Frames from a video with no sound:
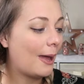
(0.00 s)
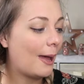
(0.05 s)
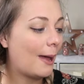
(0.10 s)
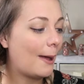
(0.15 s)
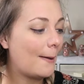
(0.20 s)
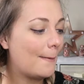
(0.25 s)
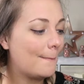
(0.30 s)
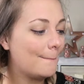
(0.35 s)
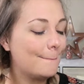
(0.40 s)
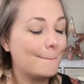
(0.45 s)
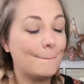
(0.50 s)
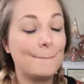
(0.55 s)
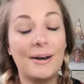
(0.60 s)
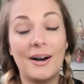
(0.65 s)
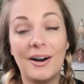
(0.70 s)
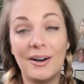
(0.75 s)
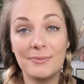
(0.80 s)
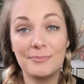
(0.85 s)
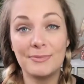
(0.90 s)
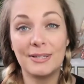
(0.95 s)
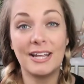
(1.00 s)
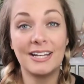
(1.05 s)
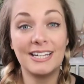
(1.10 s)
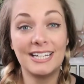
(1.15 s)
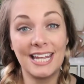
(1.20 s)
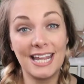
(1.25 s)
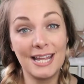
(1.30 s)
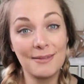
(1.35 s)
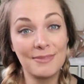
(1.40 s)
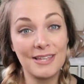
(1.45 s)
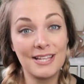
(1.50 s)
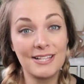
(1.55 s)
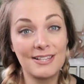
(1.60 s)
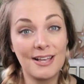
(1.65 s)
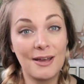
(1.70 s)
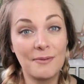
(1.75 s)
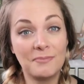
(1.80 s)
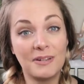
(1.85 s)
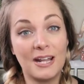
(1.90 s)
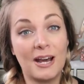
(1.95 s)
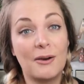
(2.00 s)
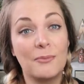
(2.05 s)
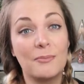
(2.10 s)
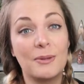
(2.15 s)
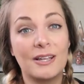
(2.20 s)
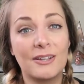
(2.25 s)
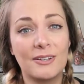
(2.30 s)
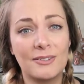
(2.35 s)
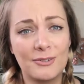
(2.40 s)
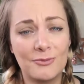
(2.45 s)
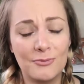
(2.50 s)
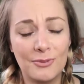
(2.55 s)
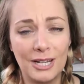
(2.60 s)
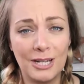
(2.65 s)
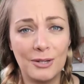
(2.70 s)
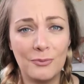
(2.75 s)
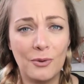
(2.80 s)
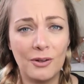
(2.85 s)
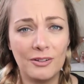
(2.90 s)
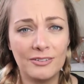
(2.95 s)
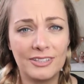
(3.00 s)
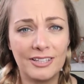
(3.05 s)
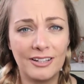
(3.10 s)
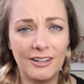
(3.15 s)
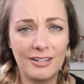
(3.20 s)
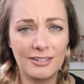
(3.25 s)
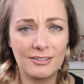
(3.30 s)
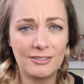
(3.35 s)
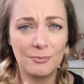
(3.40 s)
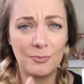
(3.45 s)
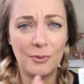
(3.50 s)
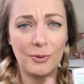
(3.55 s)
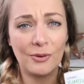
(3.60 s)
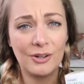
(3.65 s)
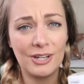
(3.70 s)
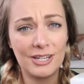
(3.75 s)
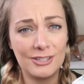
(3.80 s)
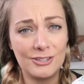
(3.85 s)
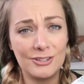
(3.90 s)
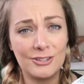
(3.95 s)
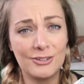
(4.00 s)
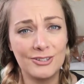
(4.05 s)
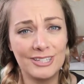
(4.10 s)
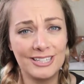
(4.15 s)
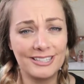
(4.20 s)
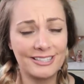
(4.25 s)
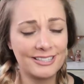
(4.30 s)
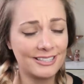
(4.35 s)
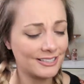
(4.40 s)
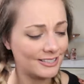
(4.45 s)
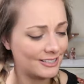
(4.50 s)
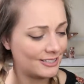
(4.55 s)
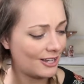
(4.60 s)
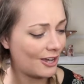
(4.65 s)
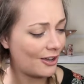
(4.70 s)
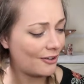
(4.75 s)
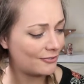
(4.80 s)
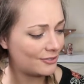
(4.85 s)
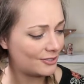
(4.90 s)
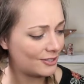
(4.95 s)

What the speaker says: But I'm gonna keep these up now because I really want to like support his joints and stuff.